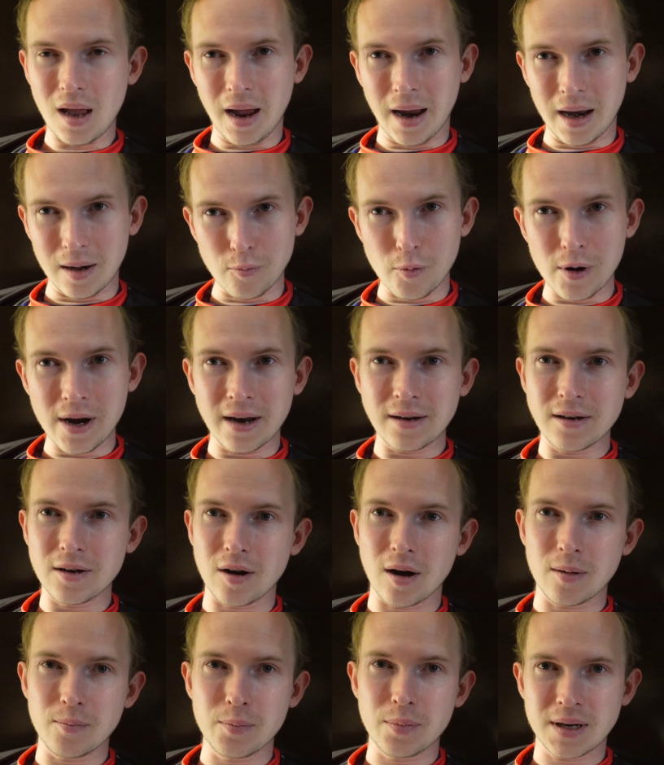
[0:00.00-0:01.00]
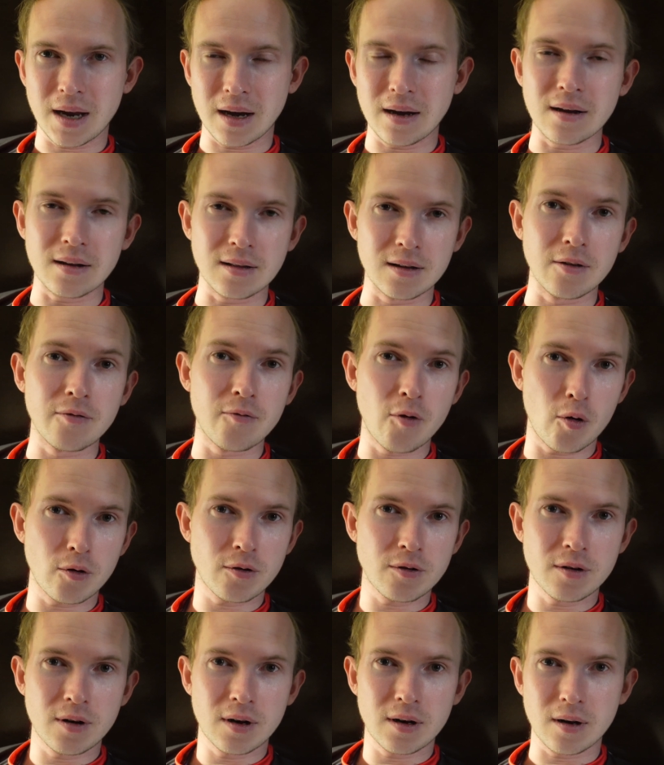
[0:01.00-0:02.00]
And we ended up getting a little
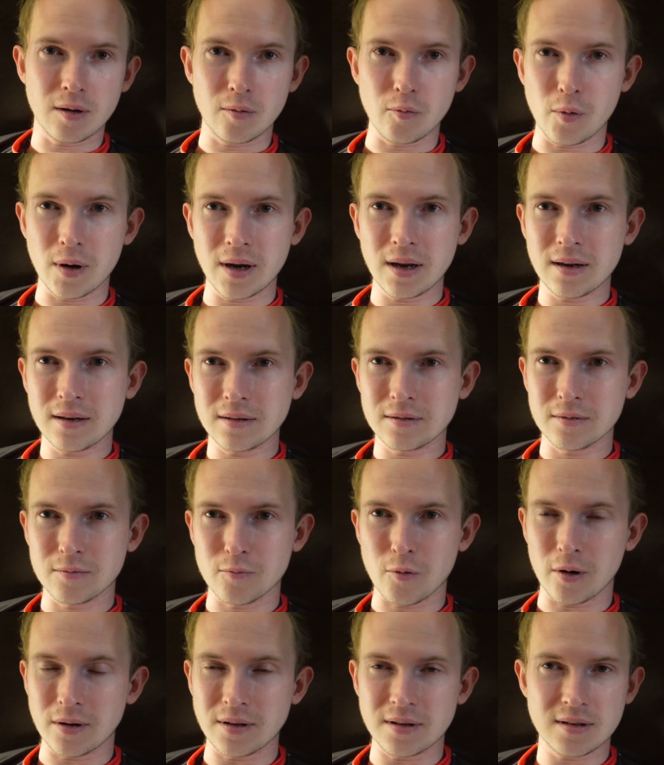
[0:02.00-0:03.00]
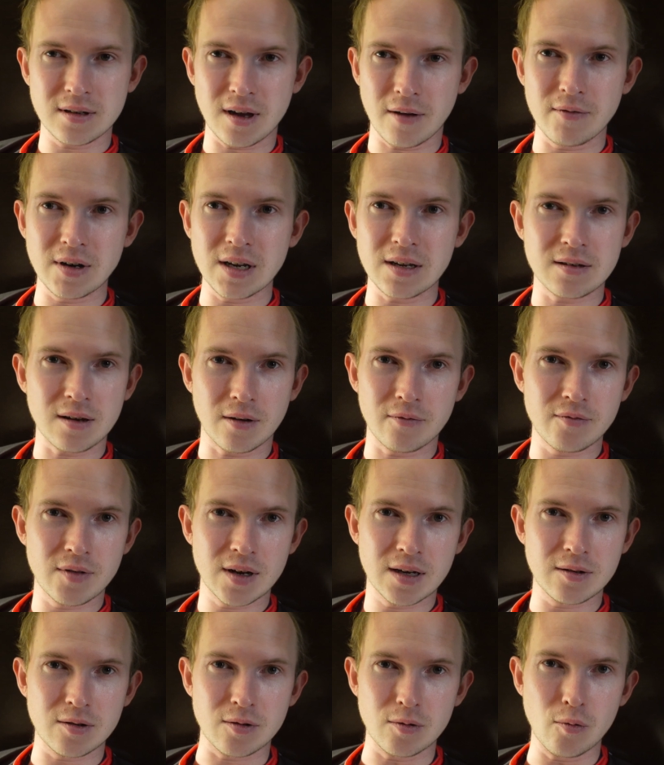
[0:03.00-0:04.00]
fortunate and winning 170
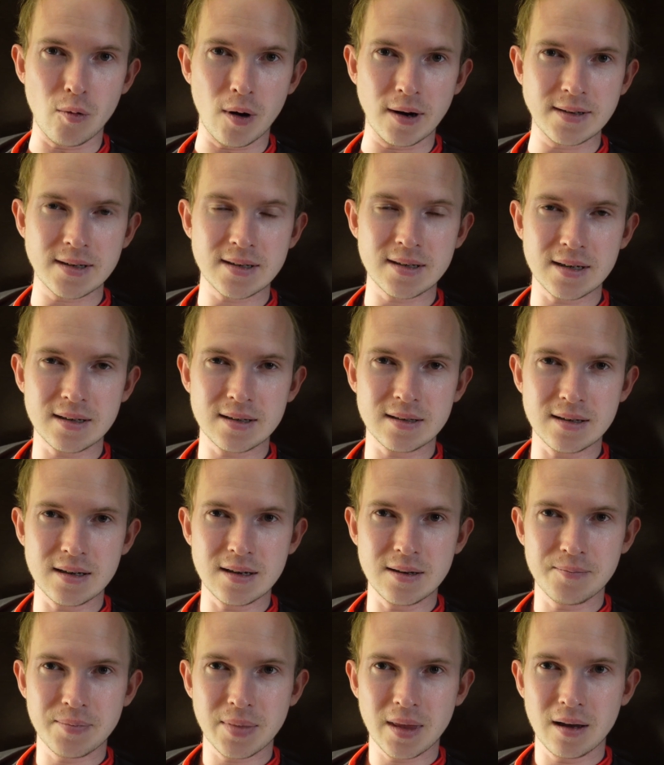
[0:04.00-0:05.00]
something to 160.